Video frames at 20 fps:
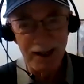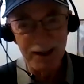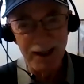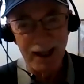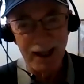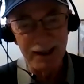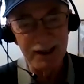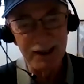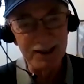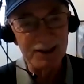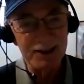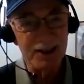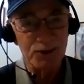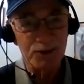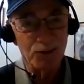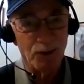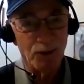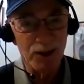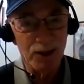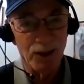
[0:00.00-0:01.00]
at least
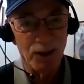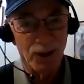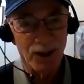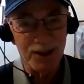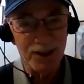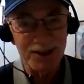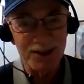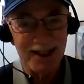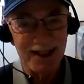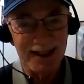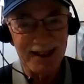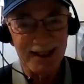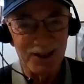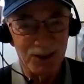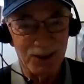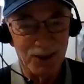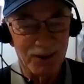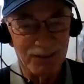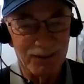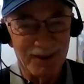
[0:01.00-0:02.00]
there's one horse that can
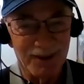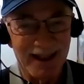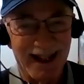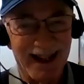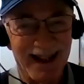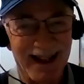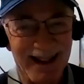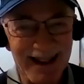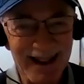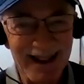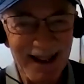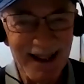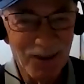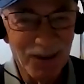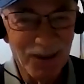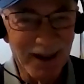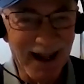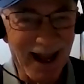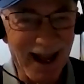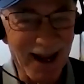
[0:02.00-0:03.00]
do it without
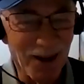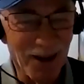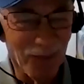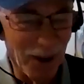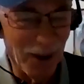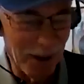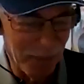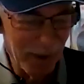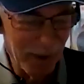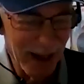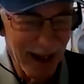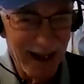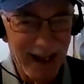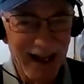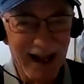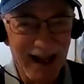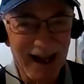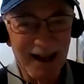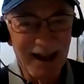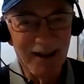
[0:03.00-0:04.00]
a whip.
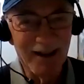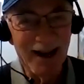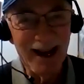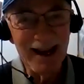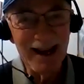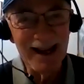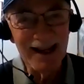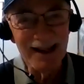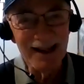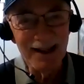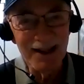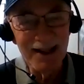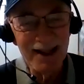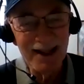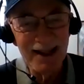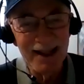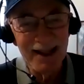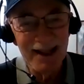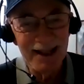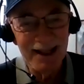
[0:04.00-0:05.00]

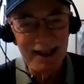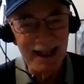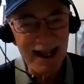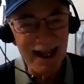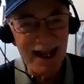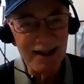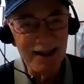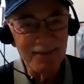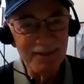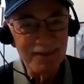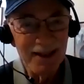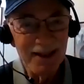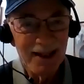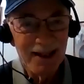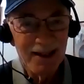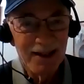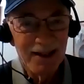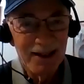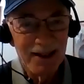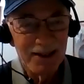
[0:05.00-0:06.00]
In the end,
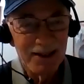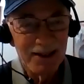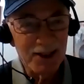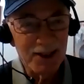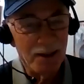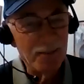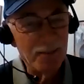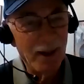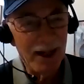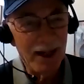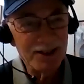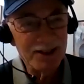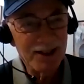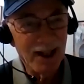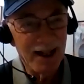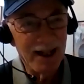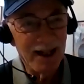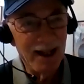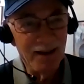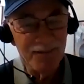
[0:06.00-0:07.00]
somebody's
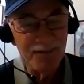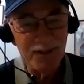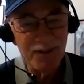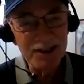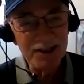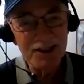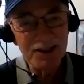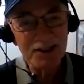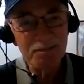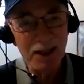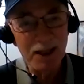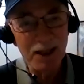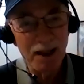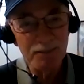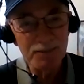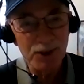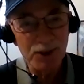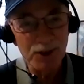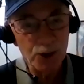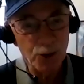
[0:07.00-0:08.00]
going to, if this
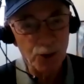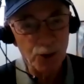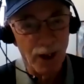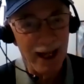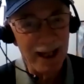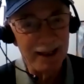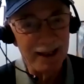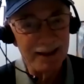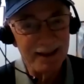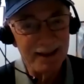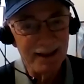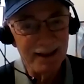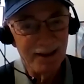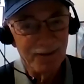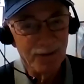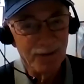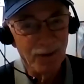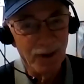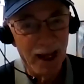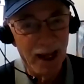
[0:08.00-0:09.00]
becomes a trend
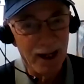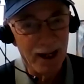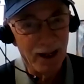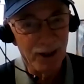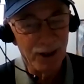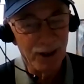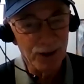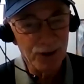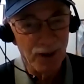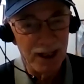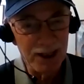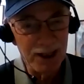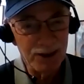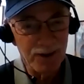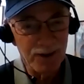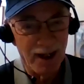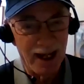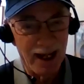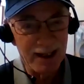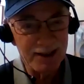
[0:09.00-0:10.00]
at other
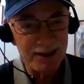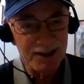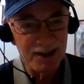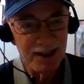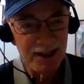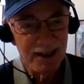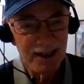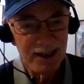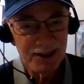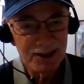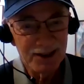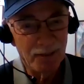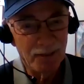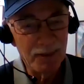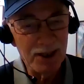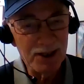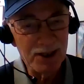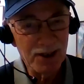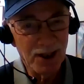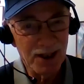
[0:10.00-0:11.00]
racetracks,
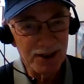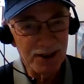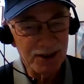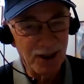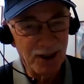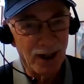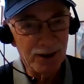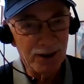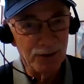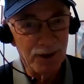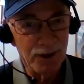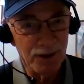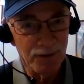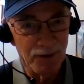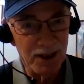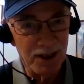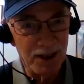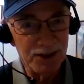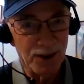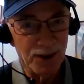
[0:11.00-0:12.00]
somebody's going to start doing
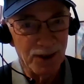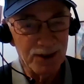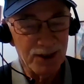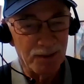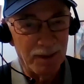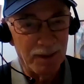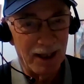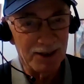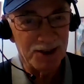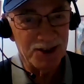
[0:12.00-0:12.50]
research about